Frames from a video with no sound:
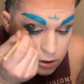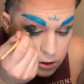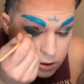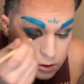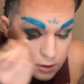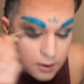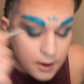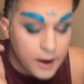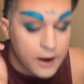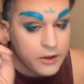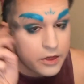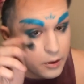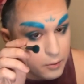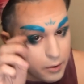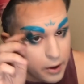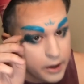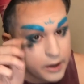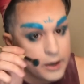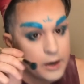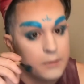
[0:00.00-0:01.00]
Not at the
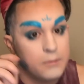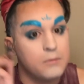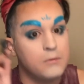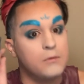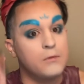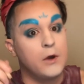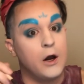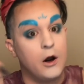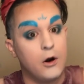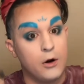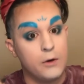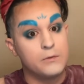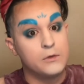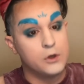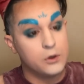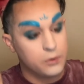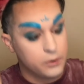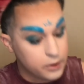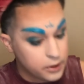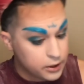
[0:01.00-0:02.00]
makeup, how I'm
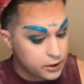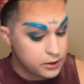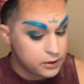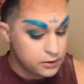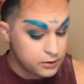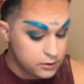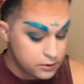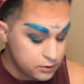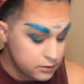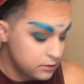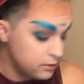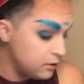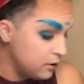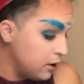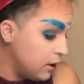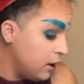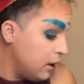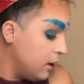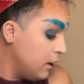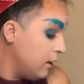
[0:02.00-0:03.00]
doing it.
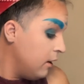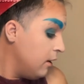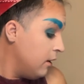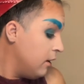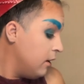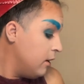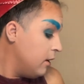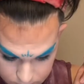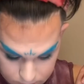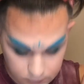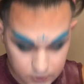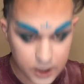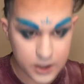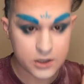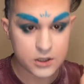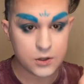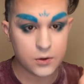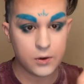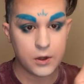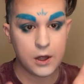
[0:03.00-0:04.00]
Okay,
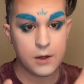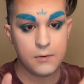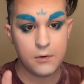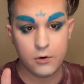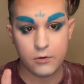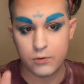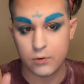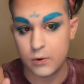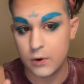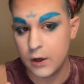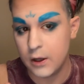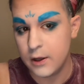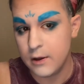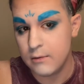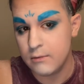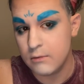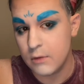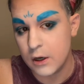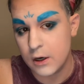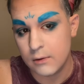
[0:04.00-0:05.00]
so we keep it really
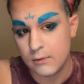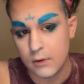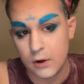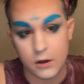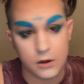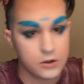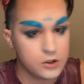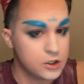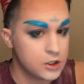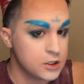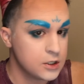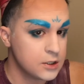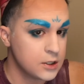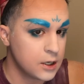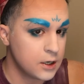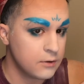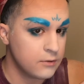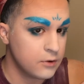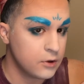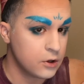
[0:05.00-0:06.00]
minimal, just
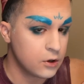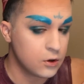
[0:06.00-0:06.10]
kind of in the